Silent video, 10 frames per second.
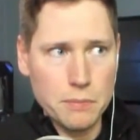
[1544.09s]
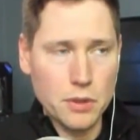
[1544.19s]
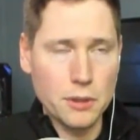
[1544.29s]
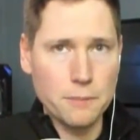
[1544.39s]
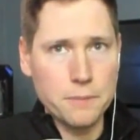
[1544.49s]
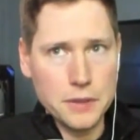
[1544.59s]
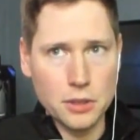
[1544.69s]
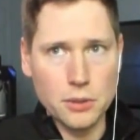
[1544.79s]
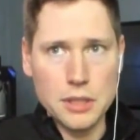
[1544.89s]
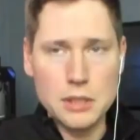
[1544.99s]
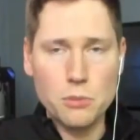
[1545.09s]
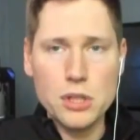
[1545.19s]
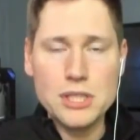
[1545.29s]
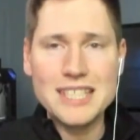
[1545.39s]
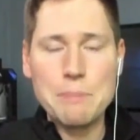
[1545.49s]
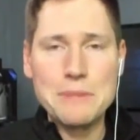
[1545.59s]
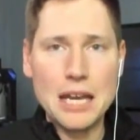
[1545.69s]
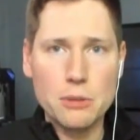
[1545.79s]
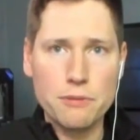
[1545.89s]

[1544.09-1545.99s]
you know, one step down in